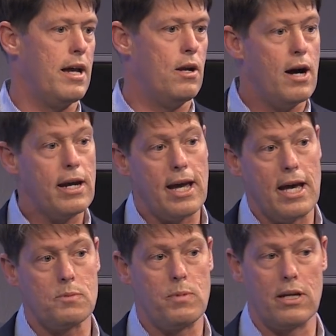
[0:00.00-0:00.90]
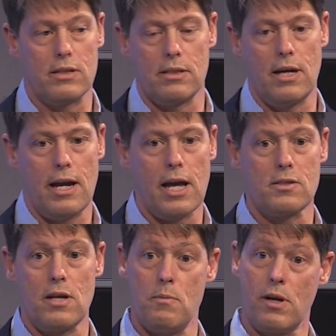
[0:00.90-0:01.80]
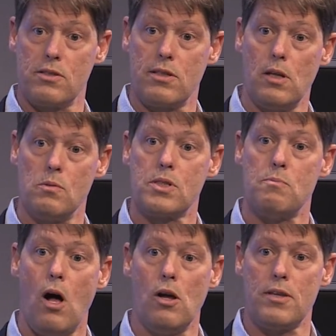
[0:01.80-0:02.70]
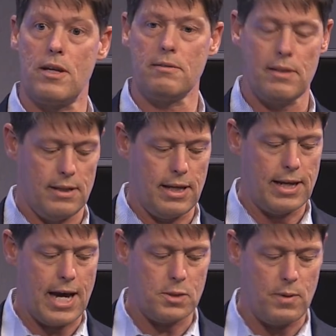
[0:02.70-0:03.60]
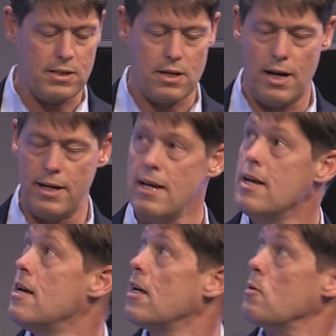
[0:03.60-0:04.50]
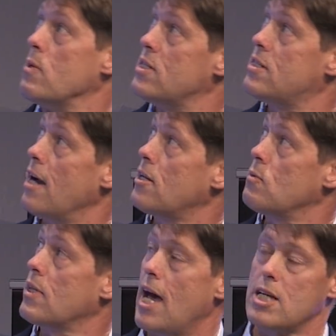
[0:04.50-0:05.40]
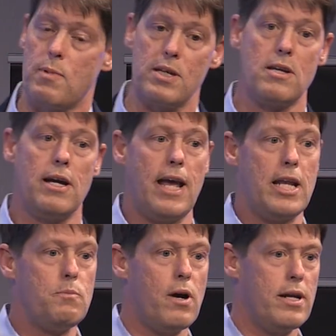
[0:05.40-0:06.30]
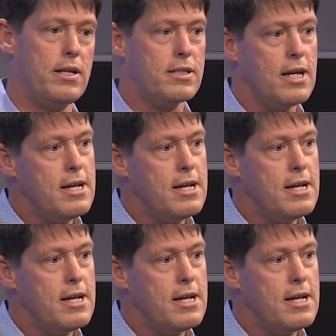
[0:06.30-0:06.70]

Now ICAS9, because it's a little smaller than caspase-9, can be detected with caspase-9 antibodies,